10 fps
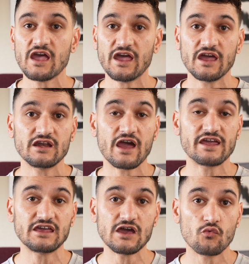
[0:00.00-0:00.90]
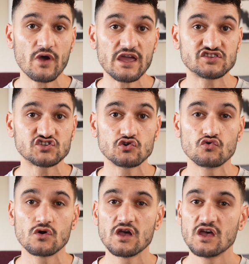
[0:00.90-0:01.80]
and I can't wait to